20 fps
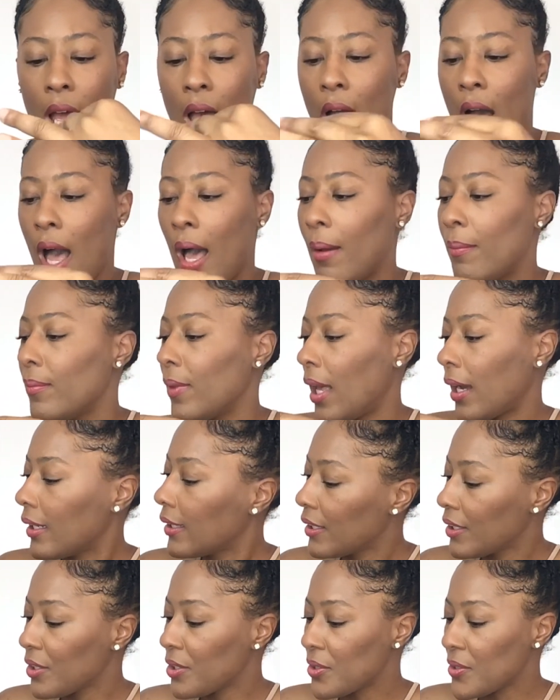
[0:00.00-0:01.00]
I'm not going to
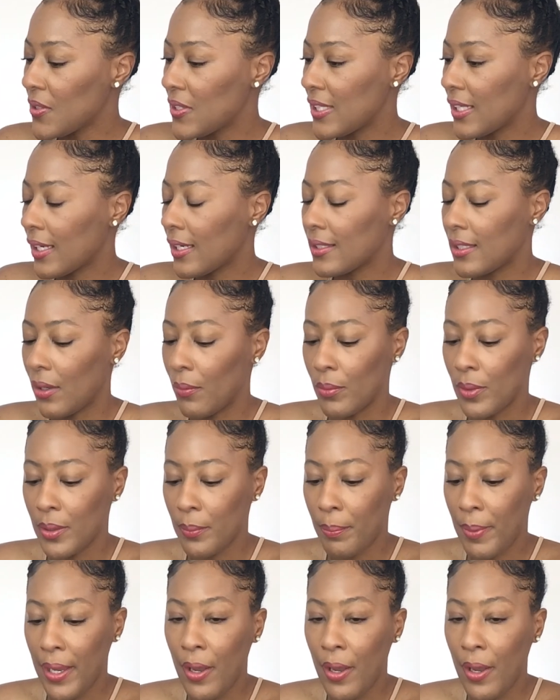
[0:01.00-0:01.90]
use it because I want to pay